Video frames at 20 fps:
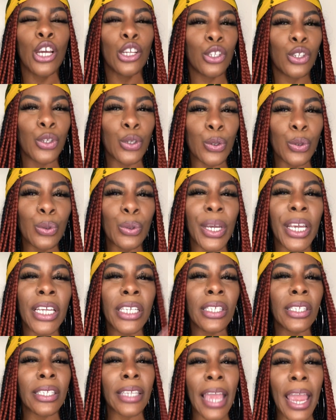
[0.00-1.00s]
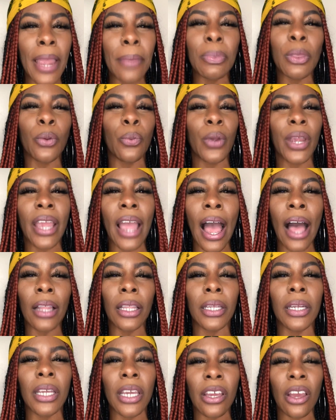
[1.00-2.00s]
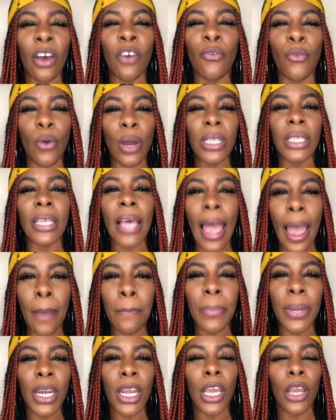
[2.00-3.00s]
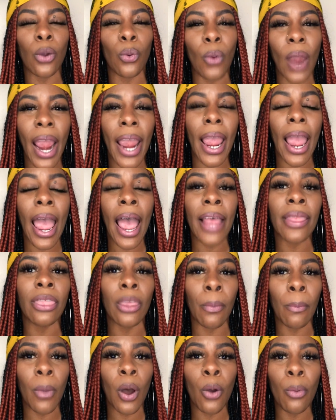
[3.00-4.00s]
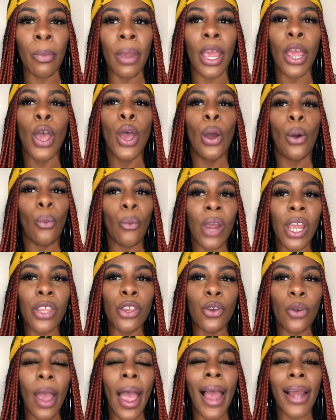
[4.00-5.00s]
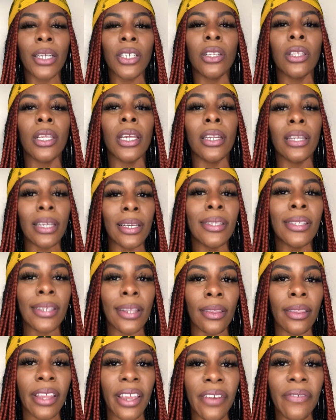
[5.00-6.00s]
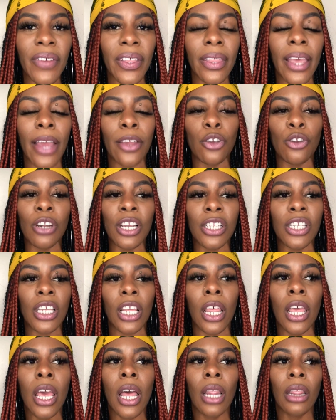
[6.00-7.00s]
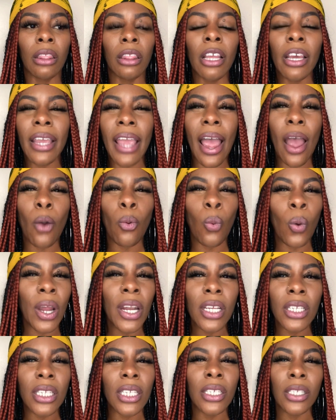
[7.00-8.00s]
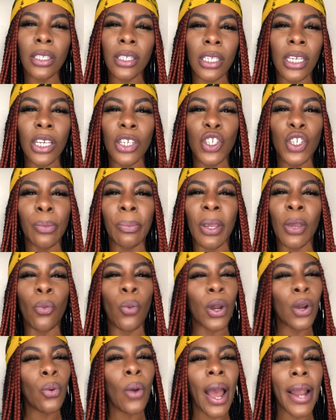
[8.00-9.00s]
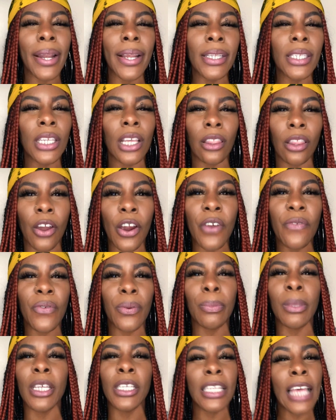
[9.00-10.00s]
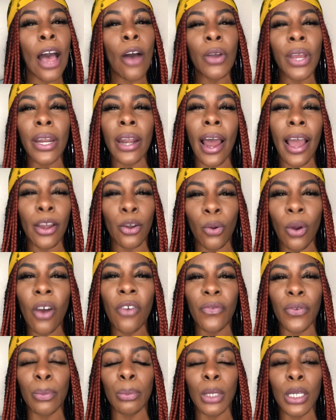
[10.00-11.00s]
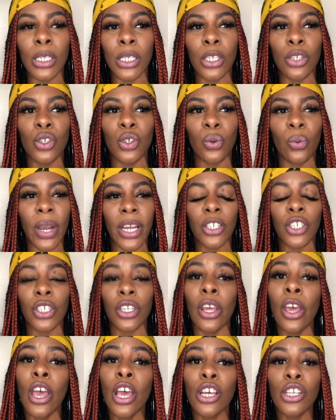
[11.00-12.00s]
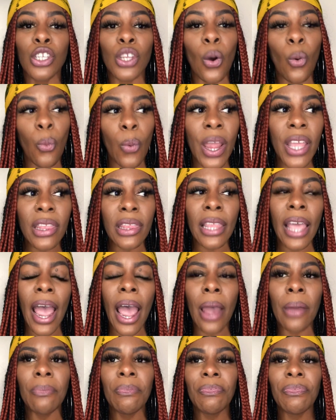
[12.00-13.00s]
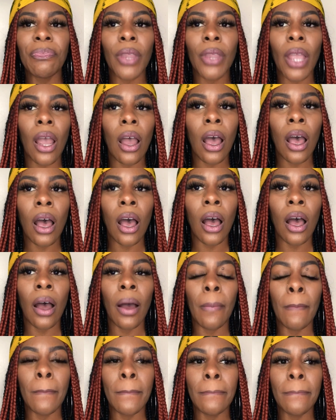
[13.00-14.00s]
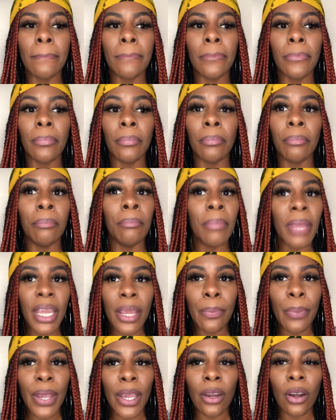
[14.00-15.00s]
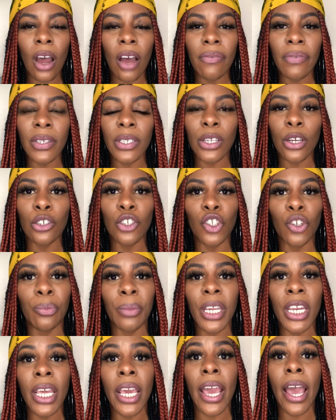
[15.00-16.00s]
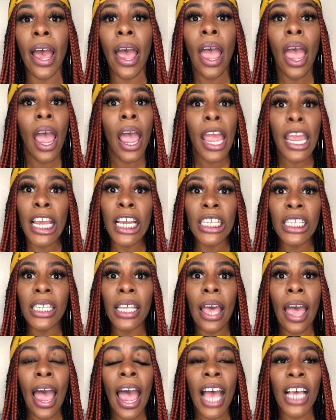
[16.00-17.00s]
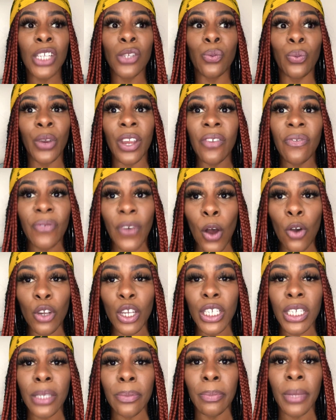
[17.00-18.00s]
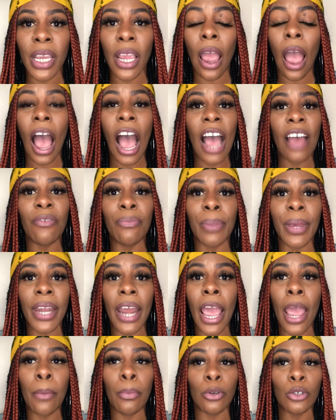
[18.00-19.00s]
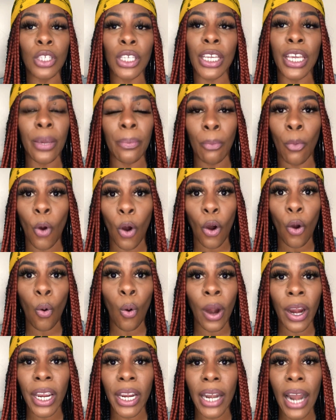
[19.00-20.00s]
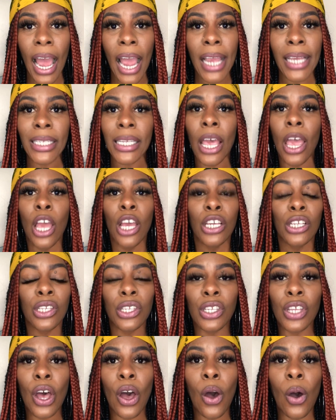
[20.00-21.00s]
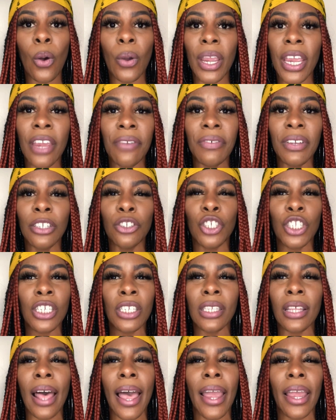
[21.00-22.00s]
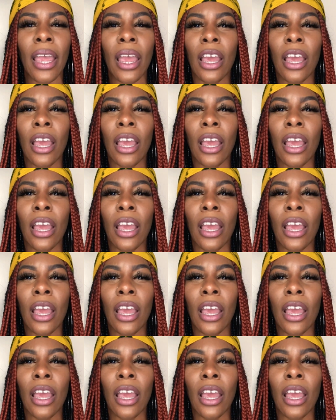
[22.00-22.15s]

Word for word: to escape the reality of what's happening right at the moment. When you actually need to live in that, you need to look at what is this teaching me? What do I need to learn from this? How can I grow from this situation? So with that, um, me being off of social media, it has refocused me. I've been able to get more organized. So even just like